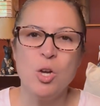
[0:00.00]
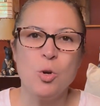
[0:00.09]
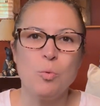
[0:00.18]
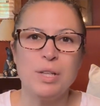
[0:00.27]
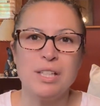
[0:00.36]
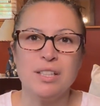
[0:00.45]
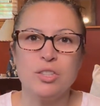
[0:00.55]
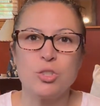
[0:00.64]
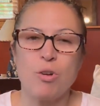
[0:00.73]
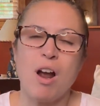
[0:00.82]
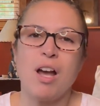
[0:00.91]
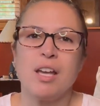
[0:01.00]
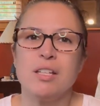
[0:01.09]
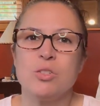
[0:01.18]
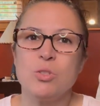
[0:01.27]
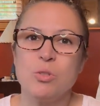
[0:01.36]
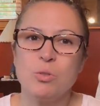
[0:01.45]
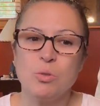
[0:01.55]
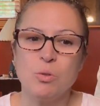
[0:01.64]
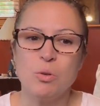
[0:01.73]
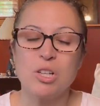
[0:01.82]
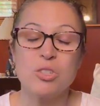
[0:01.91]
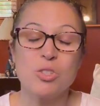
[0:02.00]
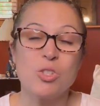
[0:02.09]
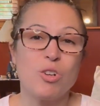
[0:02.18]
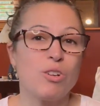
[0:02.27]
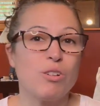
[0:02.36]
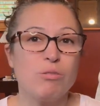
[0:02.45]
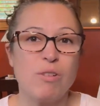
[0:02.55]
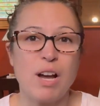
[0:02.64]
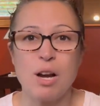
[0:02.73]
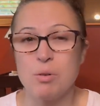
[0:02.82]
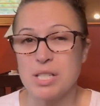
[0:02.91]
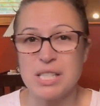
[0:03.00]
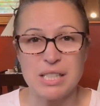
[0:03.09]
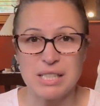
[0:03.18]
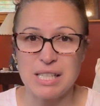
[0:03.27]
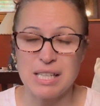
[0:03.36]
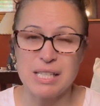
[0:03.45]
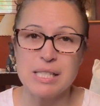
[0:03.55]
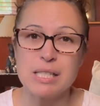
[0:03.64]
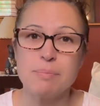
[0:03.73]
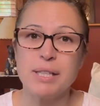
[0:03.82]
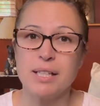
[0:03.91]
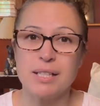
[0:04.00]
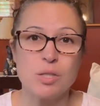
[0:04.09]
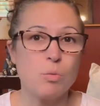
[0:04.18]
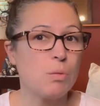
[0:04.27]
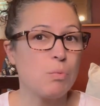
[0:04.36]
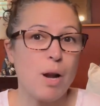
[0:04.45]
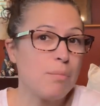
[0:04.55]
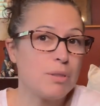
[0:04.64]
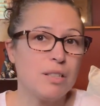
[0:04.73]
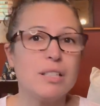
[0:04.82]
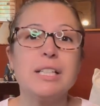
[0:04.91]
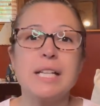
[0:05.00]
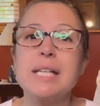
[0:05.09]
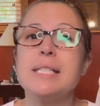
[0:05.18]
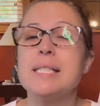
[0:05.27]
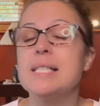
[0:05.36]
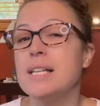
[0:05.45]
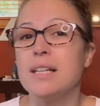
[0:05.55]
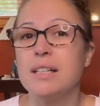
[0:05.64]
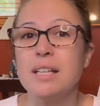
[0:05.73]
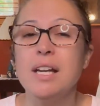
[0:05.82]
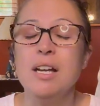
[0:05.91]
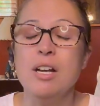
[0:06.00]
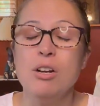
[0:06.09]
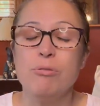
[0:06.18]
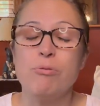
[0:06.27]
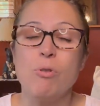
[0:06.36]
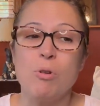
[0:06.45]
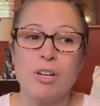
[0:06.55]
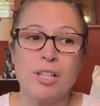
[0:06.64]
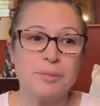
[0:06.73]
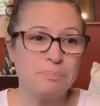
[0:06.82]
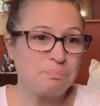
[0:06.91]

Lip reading: we try to conserve our sick days because we're probably going to get sick for